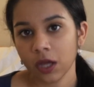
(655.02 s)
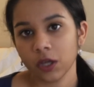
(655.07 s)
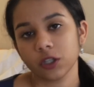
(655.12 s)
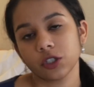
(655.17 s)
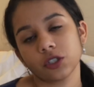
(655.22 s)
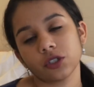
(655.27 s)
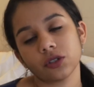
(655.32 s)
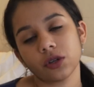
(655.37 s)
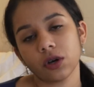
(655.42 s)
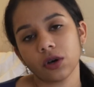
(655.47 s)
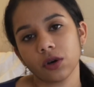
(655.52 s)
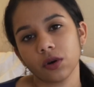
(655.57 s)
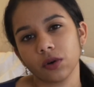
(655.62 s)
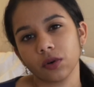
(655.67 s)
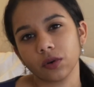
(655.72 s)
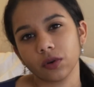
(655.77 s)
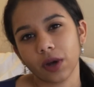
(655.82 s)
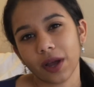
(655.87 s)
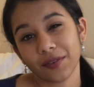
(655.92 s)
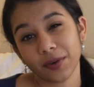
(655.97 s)

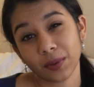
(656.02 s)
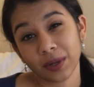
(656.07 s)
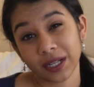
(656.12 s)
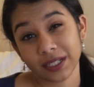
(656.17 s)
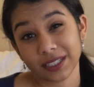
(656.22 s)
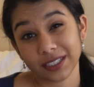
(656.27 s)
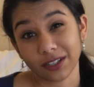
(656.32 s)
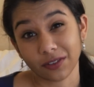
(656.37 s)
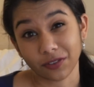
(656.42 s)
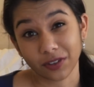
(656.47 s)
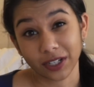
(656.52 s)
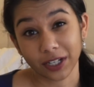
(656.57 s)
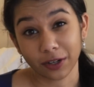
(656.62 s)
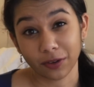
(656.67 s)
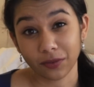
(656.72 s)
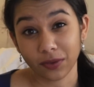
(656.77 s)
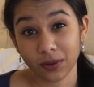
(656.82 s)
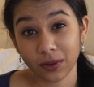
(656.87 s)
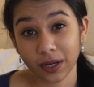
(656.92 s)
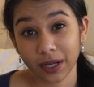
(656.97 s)
So everyone has a different
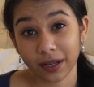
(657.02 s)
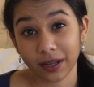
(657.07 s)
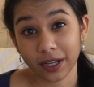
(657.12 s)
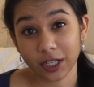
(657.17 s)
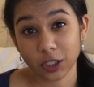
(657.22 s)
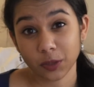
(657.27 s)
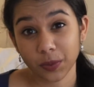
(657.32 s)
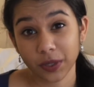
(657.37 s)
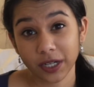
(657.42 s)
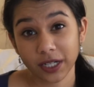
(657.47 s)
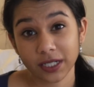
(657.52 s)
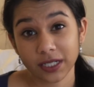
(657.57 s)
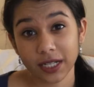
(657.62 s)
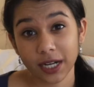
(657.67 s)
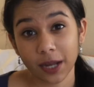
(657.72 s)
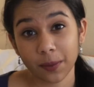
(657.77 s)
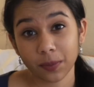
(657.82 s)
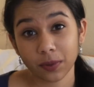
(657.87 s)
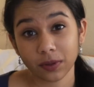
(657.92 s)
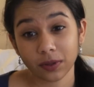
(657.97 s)
interview experience at
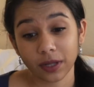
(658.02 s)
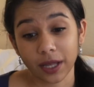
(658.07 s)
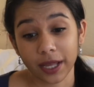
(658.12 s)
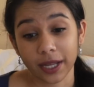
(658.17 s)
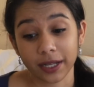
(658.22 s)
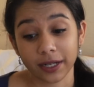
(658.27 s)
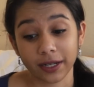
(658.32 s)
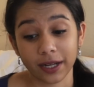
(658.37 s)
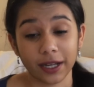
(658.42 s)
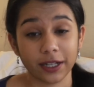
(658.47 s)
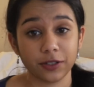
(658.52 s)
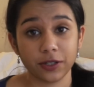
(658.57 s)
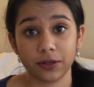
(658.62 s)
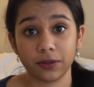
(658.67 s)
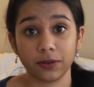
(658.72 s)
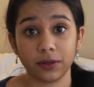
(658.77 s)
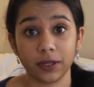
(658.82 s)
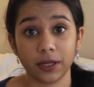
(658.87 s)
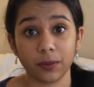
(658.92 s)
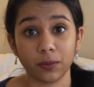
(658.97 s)
Apple and I
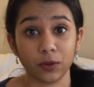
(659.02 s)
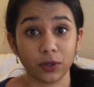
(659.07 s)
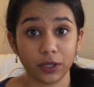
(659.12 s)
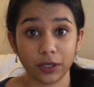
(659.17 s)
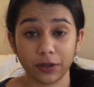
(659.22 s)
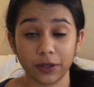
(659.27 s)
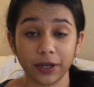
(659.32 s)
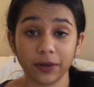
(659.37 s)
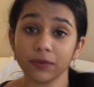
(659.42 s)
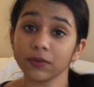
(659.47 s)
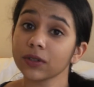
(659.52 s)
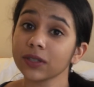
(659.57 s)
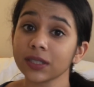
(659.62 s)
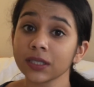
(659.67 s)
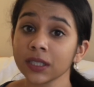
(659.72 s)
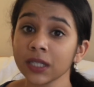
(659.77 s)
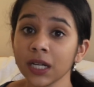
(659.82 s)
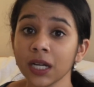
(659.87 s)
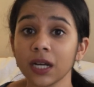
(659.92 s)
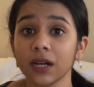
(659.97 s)
generally am really
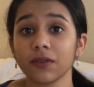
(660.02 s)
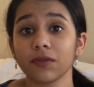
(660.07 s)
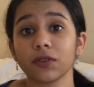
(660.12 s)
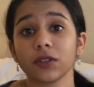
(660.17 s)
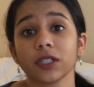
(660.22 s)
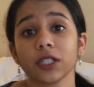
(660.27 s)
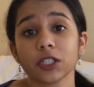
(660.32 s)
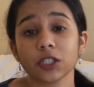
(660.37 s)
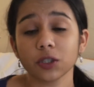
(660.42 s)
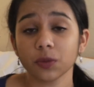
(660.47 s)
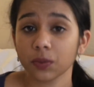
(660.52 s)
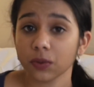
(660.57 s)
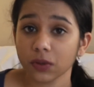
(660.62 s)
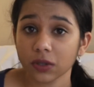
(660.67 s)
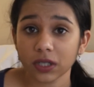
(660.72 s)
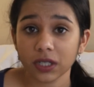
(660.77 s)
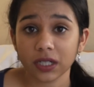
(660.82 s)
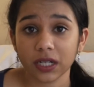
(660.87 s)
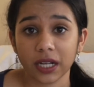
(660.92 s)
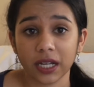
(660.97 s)
grateful for their
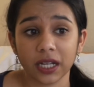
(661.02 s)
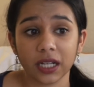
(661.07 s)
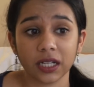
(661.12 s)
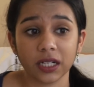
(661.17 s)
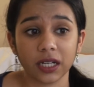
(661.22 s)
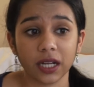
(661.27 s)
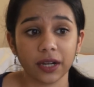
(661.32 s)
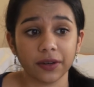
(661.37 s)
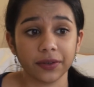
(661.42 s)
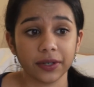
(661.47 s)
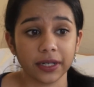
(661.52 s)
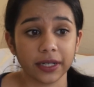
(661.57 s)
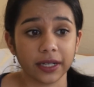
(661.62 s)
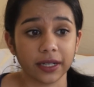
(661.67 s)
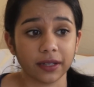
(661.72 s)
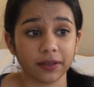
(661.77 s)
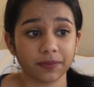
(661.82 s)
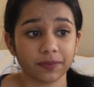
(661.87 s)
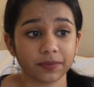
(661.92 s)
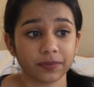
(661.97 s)
support and I
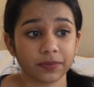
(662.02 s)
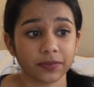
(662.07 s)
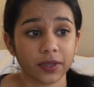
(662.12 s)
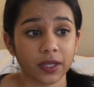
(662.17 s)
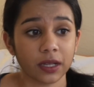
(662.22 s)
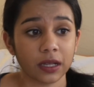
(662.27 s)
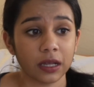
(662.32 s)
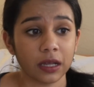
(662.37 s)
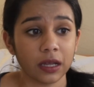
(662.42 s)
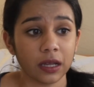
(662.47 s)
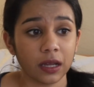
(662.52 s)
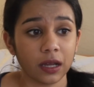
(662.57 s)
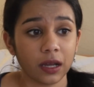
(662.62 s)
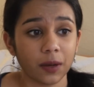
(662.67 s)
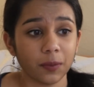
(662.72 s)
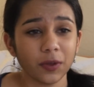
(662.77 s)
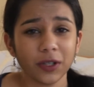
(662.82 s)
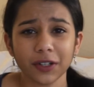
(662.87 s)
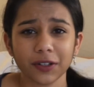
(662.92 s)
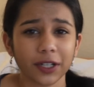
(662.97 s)
really
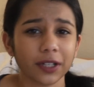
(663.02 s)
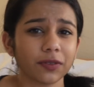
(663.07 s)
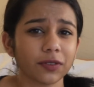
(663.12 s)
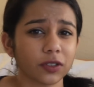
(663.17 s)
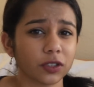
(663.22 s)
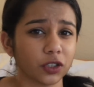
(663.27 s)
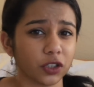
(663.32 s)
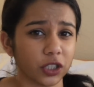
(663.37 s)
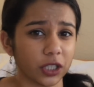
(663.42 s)
I'm really grateful in